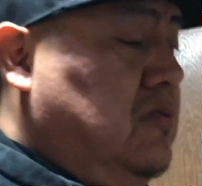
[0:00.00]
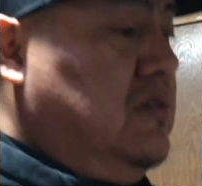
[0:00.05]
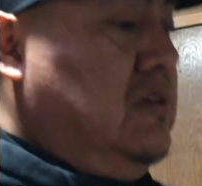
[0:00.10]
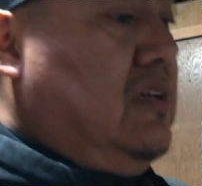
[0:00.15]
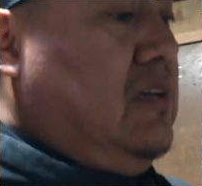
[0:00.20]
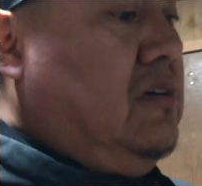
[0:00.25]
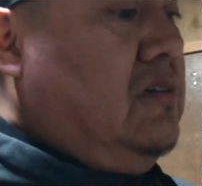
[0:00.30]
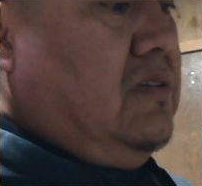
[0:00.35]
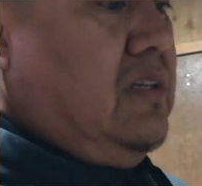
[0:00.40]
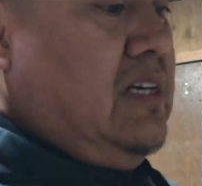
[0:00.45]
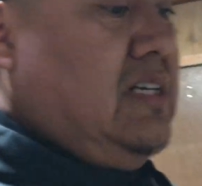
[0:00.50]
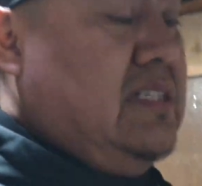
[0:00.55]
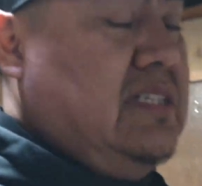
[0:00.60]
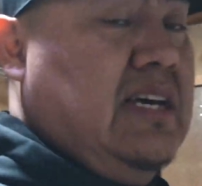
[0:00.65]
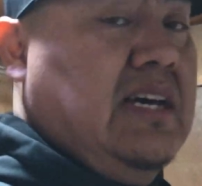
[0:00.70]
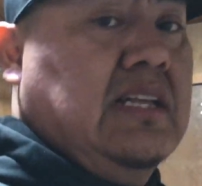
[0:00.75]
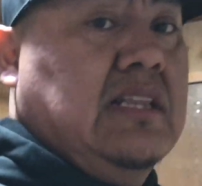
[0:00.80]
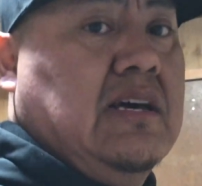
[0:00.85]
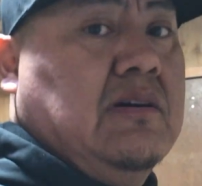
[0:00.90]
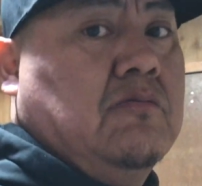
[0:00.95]
you know, they
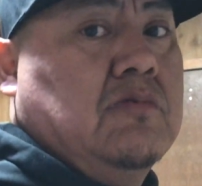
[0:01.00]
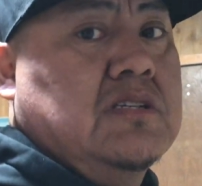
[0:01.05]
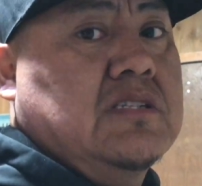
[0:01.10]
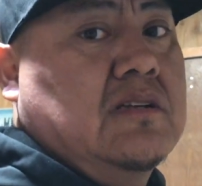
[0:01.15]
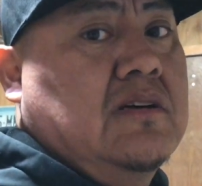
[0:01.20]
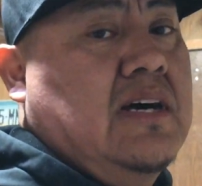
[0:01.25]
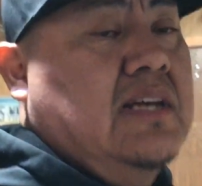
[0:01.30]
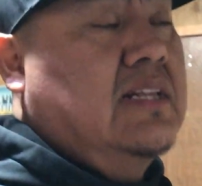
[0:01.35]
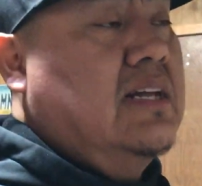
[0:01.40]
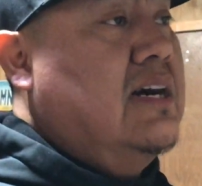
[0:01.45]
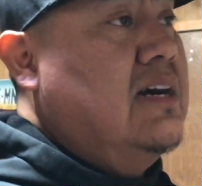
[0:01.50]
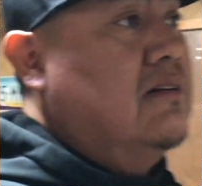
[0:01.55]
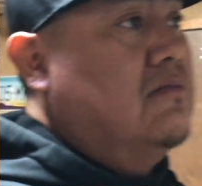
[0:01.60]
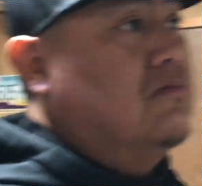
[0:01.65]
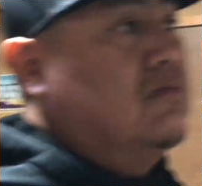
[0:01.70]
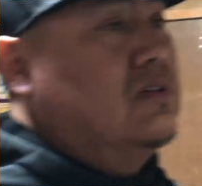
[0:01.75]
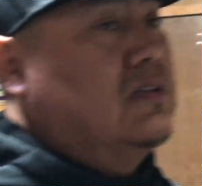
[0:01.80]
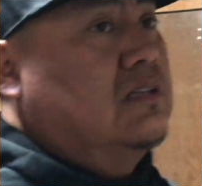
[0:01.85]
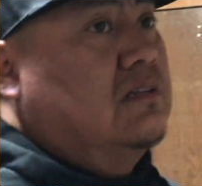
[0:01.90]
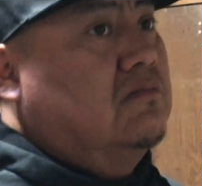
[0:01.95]
say they whistle at night
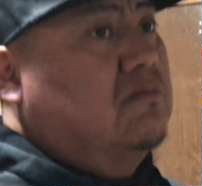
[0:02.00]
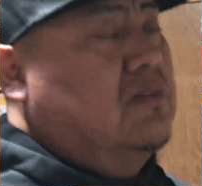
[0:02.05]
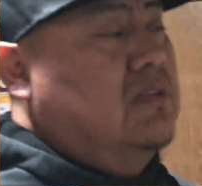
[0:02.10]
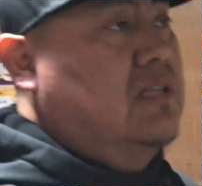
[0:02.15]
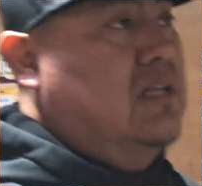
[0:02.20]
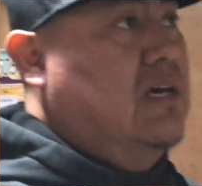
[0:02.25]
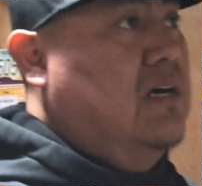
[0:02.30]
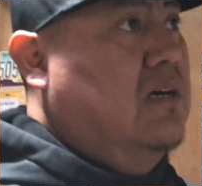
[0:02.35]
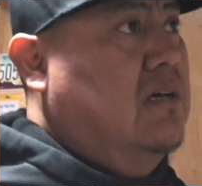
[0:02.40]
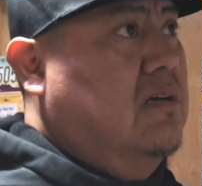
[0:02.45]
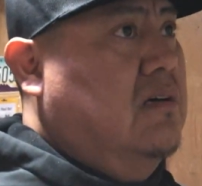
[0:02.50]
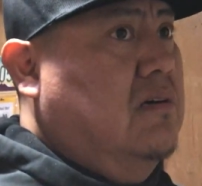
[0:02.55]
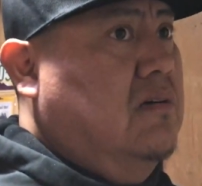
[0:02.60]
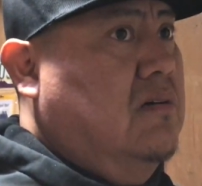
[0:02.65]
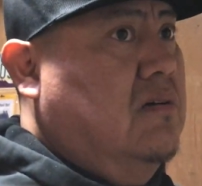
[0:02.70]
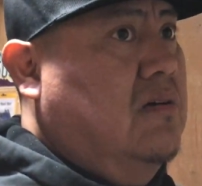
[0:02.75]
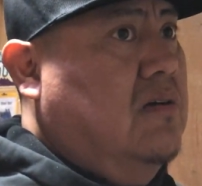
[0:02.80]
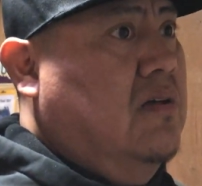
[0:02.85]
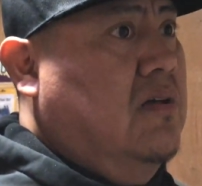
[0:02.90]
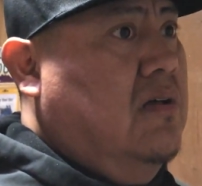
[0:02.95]
when
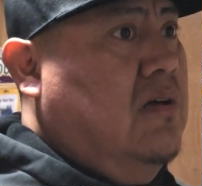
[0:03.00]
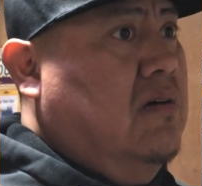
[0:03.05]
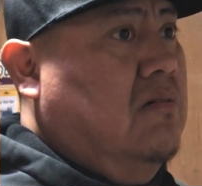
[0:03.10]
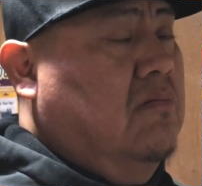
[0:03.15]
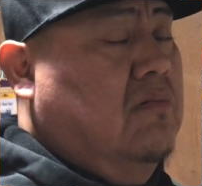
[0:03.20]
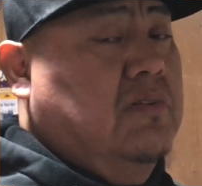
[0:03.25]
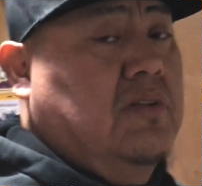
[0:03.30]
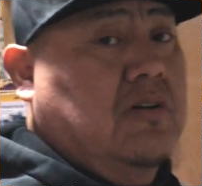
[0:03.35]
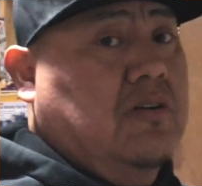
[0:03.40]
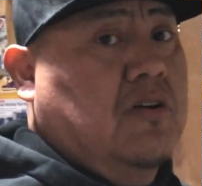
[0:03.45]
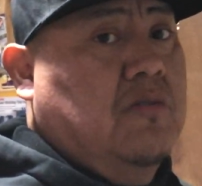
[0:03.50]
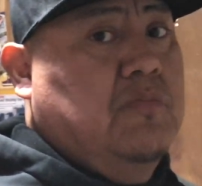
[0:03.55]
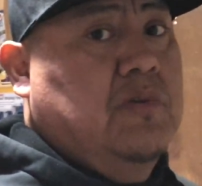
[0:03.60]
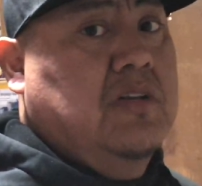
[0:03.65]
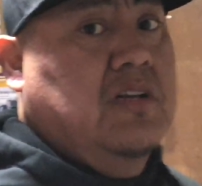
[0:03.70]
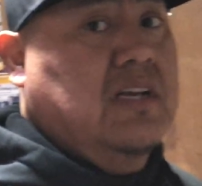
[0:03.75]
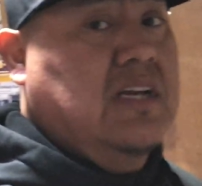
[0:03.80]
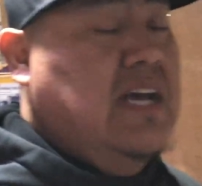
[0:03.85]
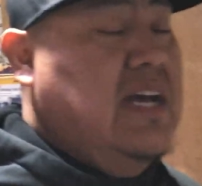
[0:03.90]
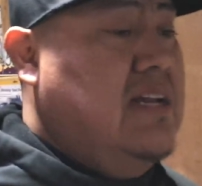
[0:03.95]
they're
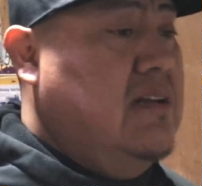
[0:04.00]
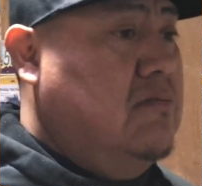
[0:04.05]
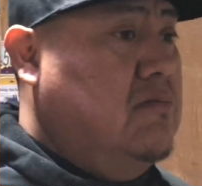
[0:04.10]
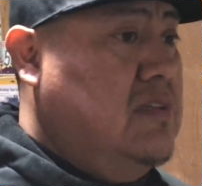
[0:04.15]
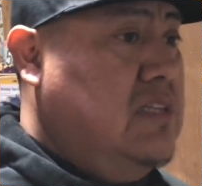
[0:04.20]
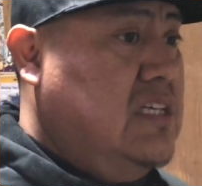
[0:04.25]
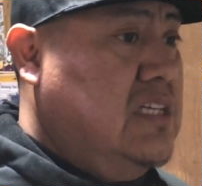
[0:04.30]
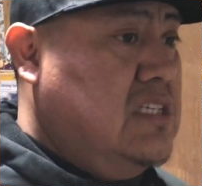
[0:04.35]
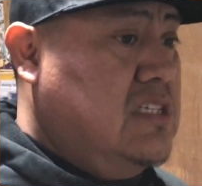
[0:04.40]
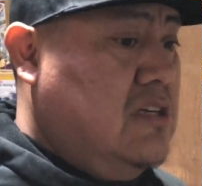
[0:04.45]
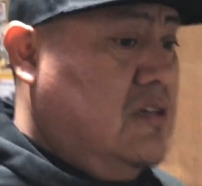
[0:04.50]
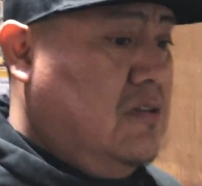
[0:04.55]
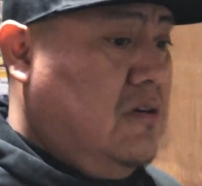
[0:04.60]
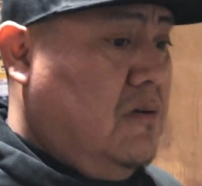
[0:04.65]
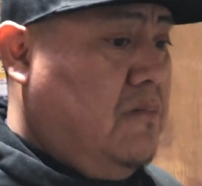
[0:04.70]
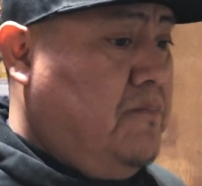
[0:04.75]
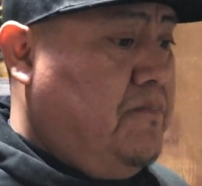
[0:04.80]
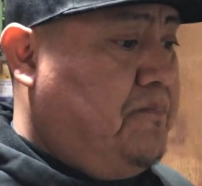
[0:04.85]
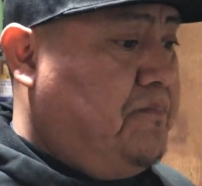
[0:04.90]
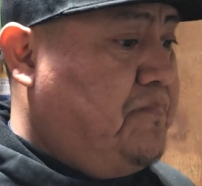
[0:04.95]
communicating with each other.
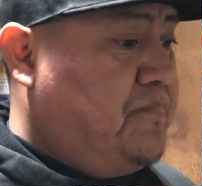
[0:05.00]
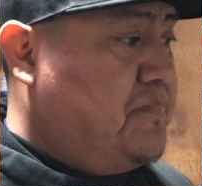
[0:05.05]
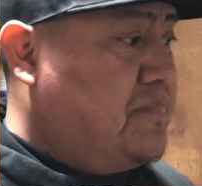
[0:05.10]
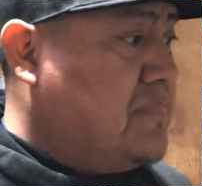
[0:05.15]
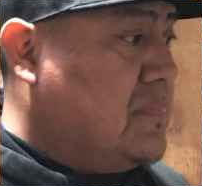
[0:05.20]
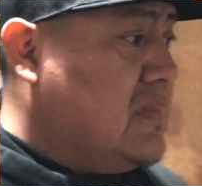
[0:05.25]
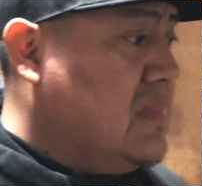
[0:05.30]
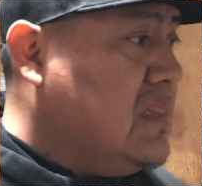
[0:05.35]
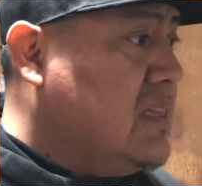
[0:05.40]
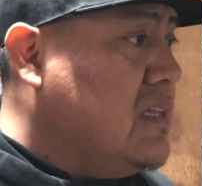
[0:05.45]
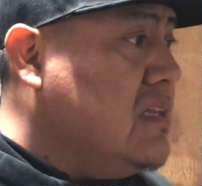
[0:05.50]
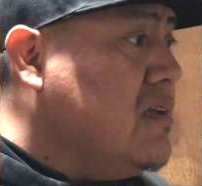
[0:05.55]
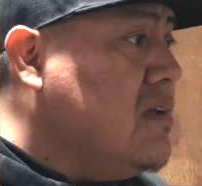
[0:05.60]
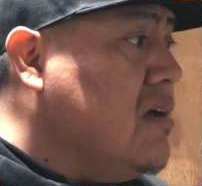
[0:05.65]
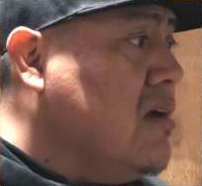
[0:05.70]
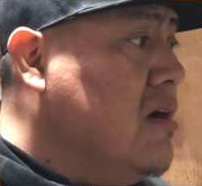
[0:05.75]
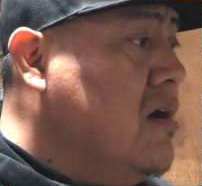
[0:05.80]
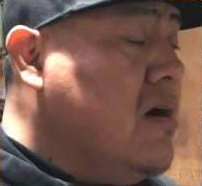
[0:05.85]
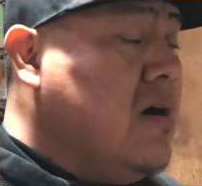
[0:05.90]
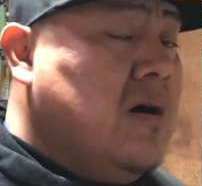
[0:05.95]

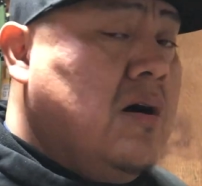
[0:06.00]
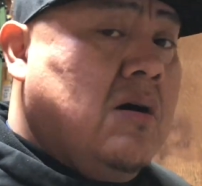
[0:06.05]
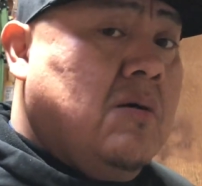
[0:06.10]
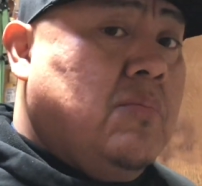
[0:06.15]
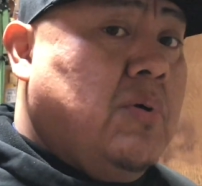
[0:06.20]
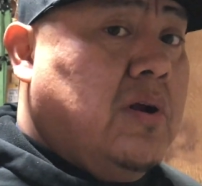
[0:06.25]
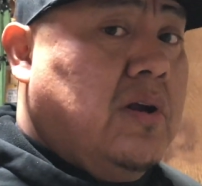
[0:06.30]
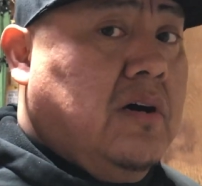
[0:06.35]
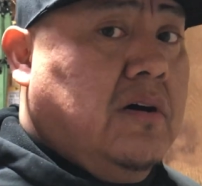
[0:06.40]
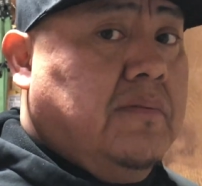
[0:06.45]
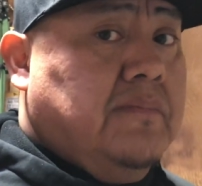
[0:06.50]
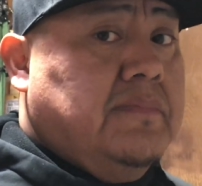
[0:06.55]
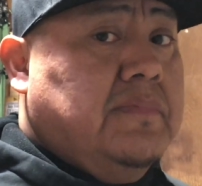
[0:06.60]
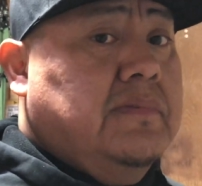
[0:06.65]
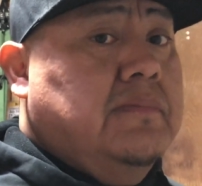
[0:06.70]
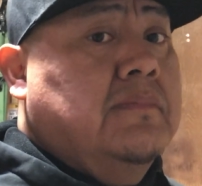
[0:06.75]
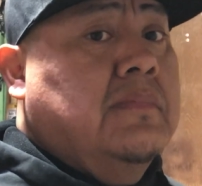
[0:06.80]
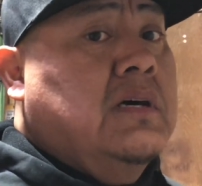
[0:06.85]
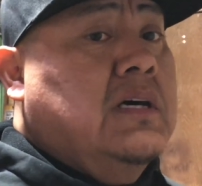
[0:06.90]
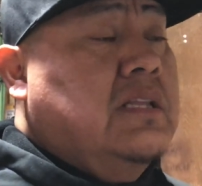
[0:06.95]
But
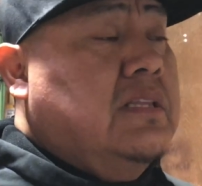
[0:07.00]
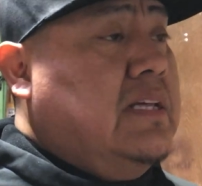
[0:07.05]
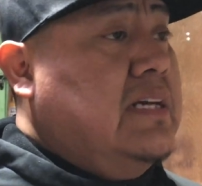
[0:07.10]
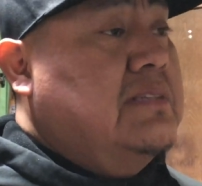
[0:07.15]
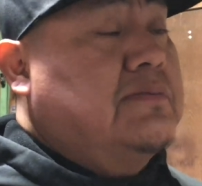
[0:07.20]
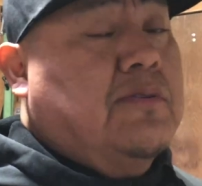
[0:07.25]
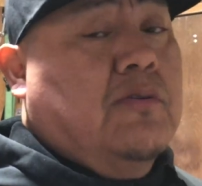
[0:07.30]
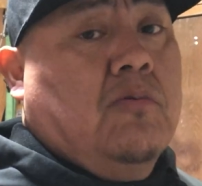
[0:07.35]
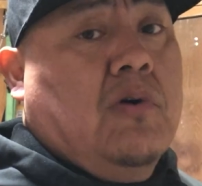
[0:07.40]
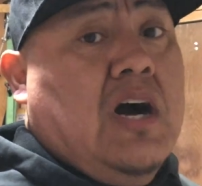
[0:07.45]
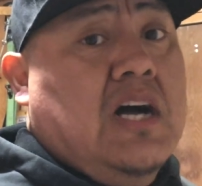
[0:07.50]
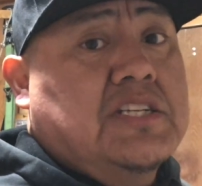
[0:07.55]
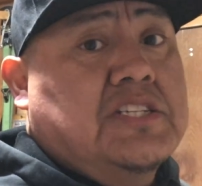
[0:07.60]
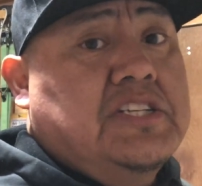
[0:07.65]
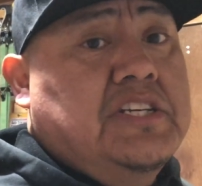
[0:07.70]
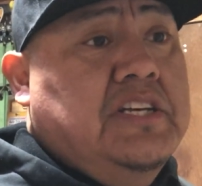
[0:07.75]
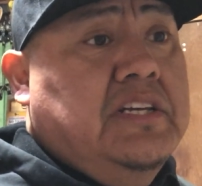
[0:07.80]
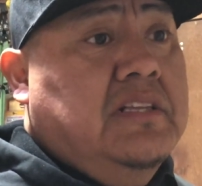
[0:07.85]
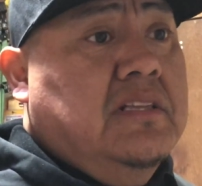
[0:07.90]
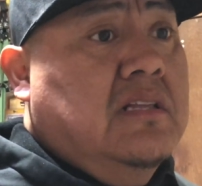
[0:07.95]
thanks for
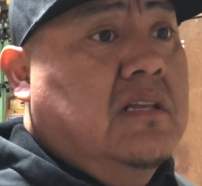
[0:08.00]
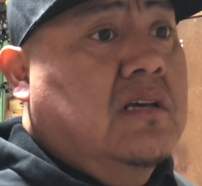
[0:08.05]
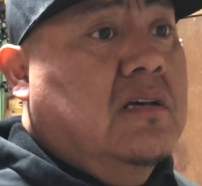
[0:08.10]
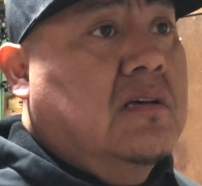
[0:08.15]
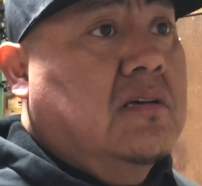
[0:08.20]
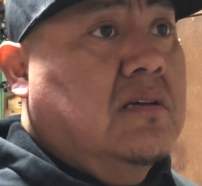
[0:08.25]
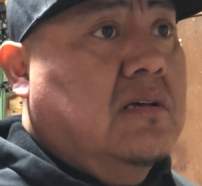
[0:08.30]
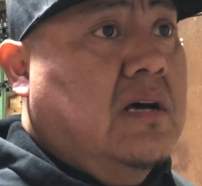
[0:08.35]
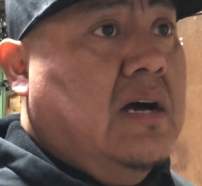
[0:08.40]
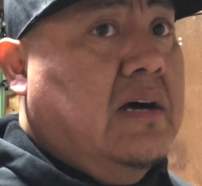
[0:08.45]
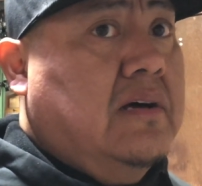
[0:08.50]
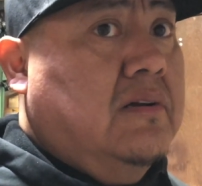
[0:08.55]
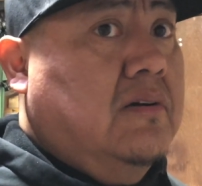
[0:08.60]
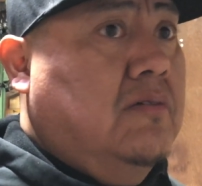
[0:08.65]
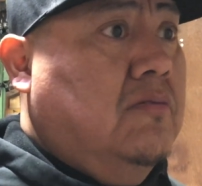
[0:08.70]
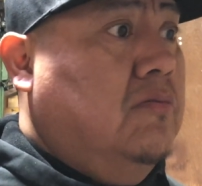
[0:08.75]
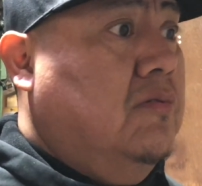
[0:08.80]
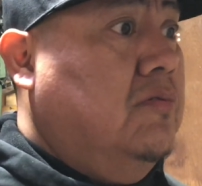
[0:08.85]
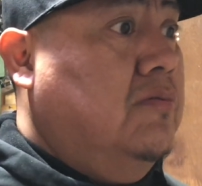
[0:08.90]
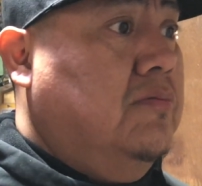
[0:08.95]
watching. I don't
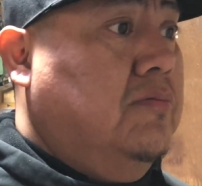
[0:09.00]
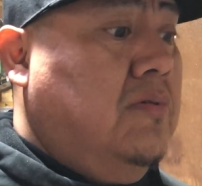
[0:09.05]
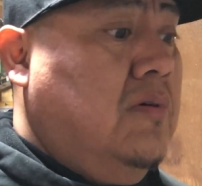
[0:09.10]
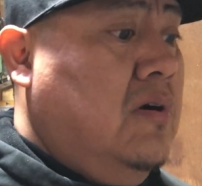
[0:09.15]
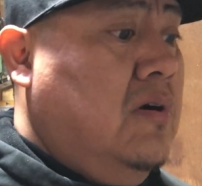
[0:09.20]
know